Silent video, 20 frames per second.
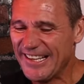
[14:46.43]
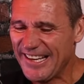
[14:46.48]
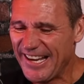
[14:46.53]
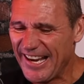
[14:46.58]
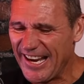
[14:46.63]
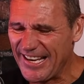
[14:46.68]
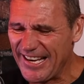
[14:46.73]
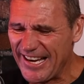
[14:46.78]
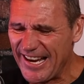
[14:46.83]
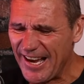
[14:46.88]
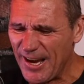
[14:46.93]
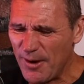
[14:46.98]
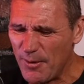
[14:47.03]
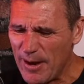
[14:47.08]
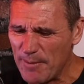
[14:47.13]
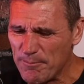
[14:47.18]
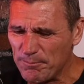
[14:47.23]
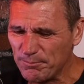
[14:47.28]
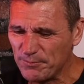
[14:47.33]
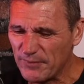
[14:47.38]
And how
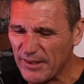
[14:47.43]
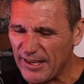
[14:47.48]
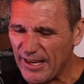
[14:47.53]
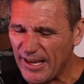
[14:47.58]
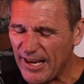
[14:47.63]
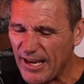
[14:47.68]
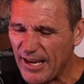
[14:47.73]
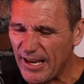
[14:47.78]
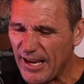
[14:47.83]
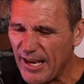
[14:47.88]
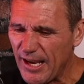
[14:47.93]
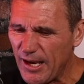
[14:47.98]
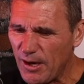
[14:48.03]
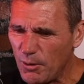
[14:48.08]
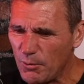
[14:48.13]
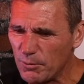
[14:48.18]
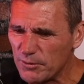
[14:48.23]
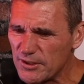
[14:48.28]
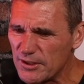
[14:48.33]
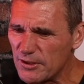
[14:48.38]
um
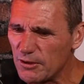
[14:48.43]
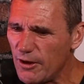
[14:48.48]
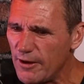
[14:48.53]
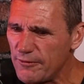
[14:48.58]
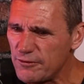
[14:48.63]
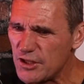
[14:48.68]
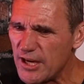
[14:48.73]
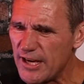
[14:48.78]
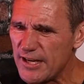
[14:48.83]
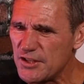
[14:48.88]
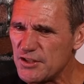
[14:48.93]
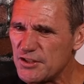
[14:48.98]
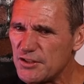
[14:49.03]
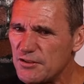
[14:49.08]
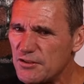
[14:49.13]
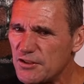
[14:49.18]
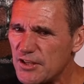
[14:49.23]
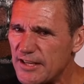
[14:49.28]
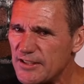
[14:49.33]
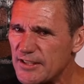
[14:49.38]
how did life
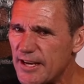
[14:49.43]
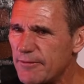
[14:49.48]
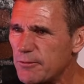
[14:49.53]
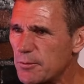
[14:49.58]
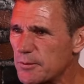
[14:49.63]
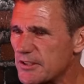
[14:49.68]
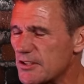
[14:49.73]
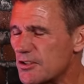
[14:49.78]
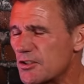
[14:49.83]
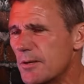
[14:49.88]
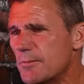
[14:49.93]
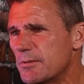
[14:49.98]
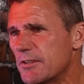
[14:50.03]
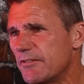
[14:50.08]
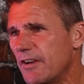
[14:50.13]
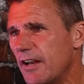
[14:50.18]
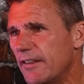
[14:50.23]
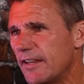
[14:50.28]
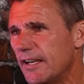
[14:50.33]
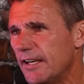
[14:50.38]
change change afterwards in terms of
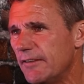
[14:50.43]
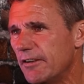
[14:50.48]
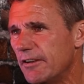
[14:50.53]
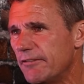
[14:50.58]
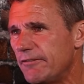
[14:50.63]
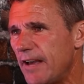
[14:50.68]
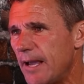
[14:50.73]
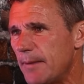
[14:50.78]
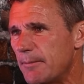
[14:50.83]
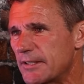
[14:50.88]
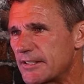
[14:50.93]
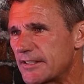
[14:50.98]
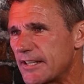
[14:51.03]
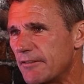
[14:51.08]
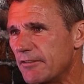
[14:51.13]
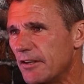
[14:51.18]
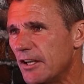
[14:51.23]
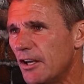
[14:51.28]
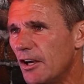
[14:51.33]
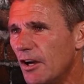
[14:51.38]
like the level of fame and stuff?